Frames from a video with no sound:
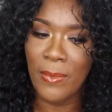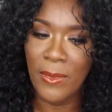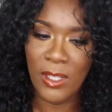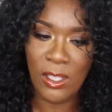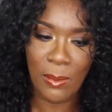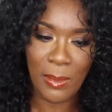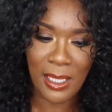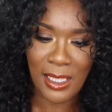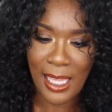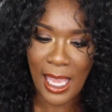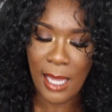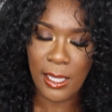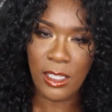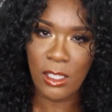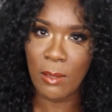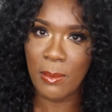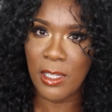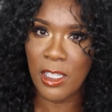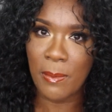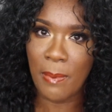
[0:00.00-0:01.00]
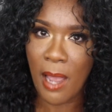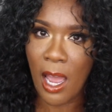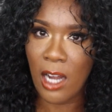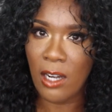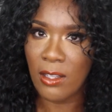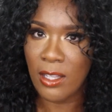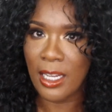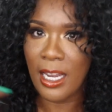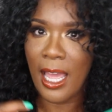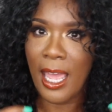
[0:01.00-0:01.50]
So because I had so much
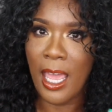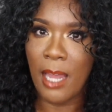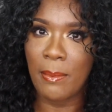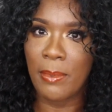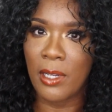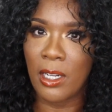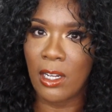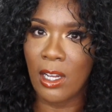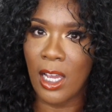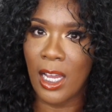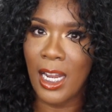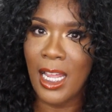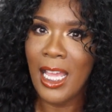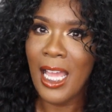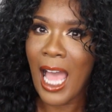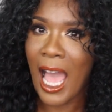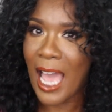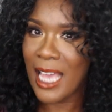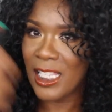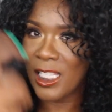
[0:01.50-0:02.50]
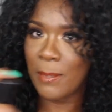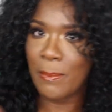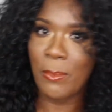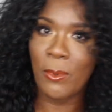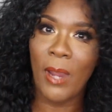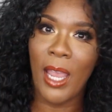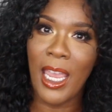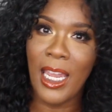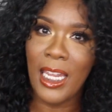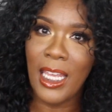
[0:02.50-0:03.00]
powder that I had put on, I
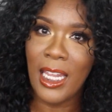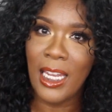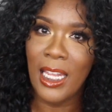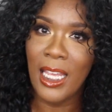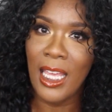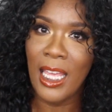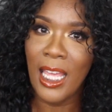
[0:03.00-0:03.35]
sprayed it,